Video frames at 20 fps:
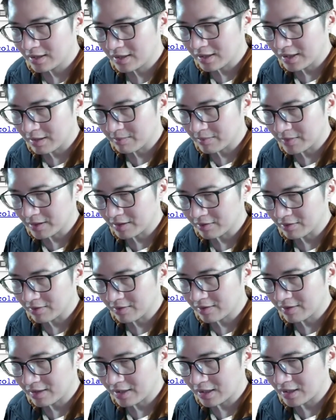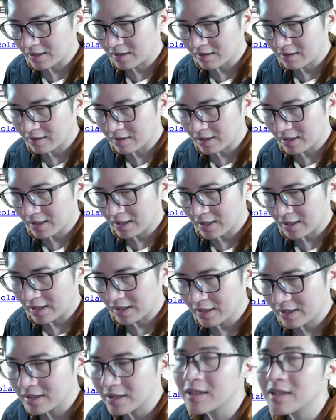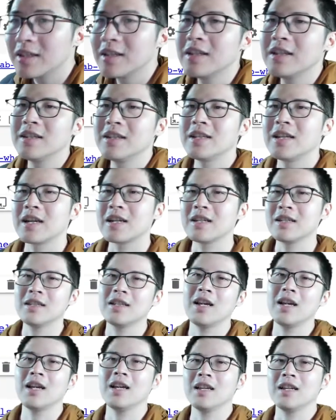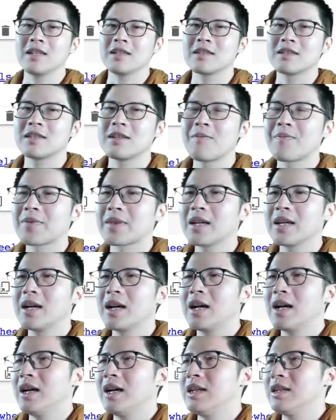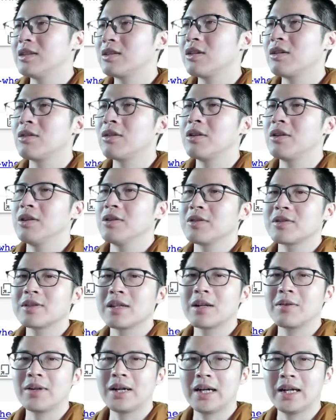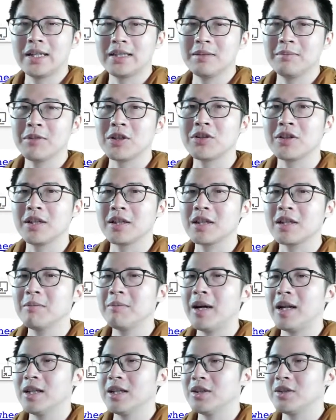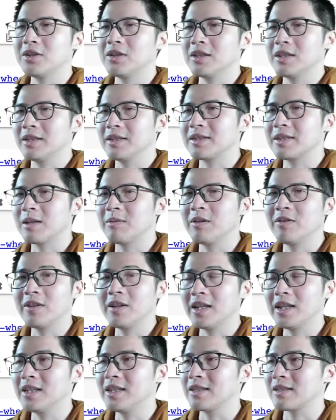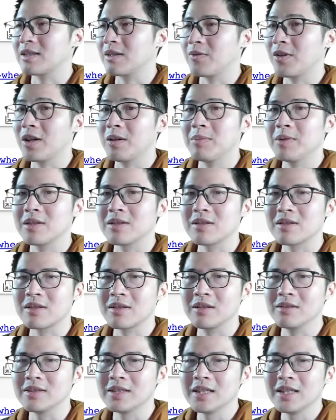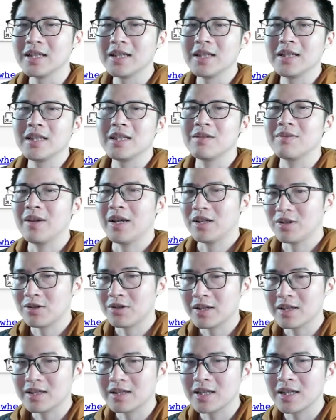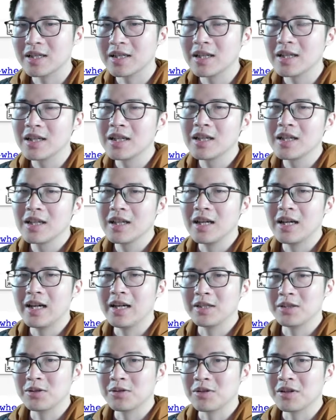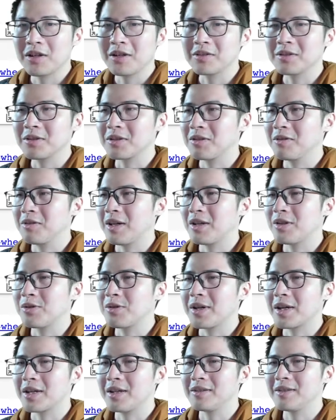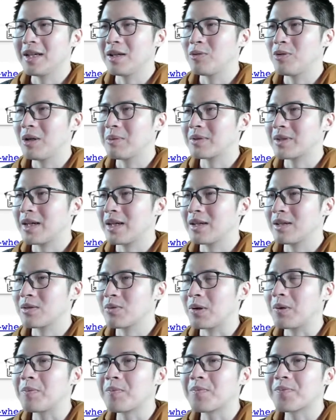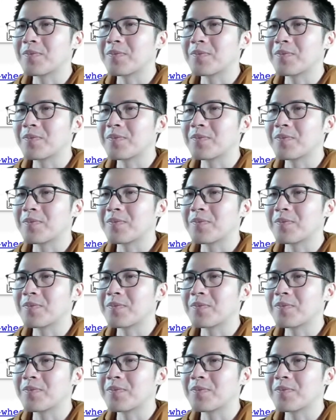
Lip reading: moc.ai that contains tutorials around machine learning compilation and some of the latest developments. So if you're interested, you should also go and check out that website as well.